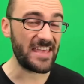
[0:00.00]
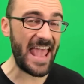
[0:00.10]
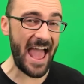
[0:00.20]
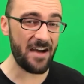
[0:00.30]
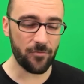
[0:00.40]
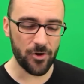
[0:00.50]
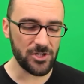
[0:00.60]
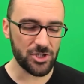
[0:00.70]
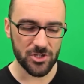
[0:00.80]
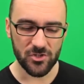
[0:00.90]
the
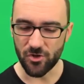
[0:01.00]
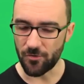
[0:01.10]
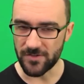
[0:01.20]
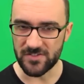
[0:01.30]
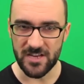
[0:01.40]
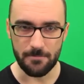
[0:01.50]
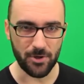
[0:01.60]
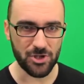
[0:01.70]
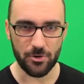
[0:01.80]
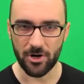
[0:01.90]
average surface
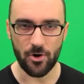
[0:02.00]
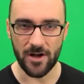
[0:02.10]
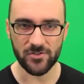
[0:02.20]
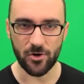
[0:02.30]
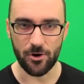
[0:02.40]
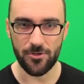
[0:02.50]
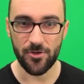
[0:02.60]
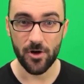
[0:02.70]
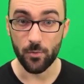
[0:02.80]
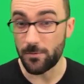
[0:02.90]
temperature across Earth
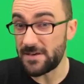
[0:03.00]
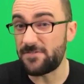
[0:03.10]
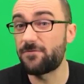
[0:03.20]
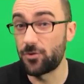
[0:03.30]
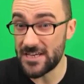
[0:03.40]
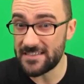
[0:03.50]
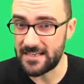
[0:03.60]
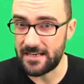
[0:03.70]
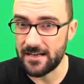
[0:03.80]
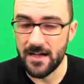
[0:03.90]
would be
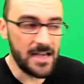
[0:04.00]
freezing,